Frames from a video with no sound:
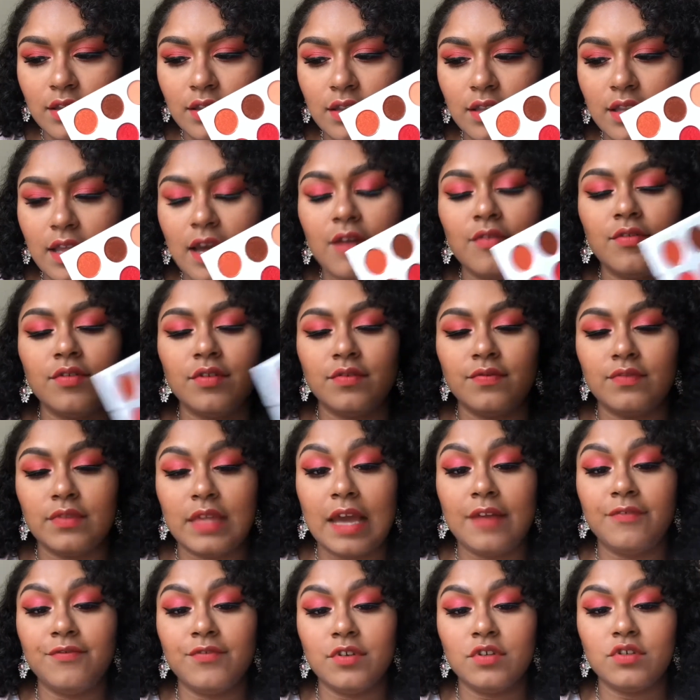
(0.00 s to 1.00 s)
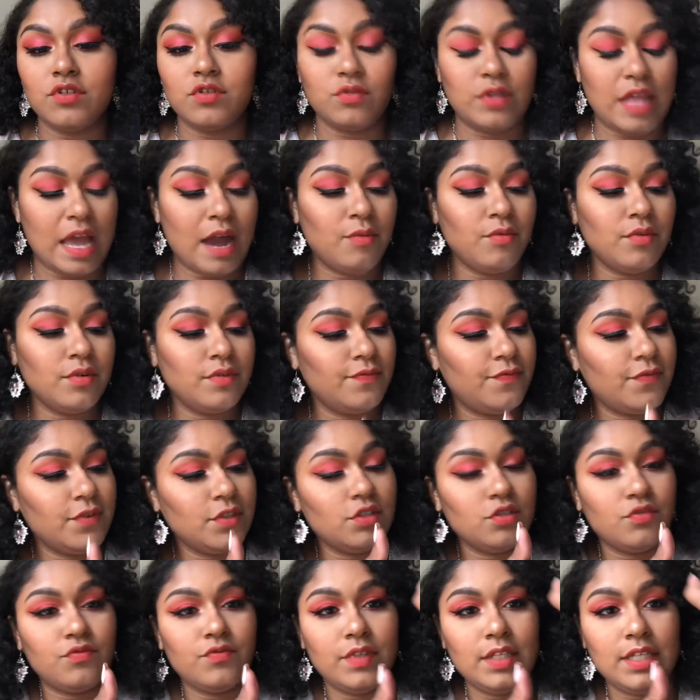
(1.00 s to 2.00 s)
That one
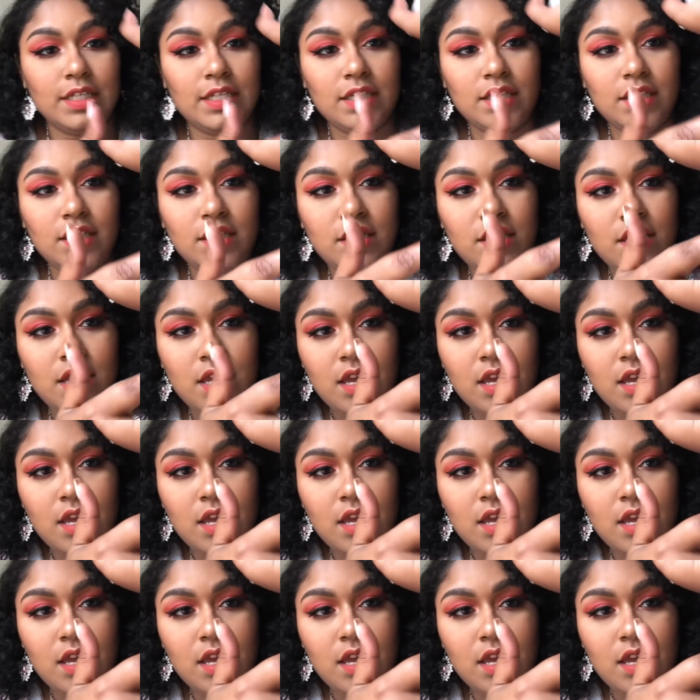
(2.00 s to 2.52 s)
feels really good.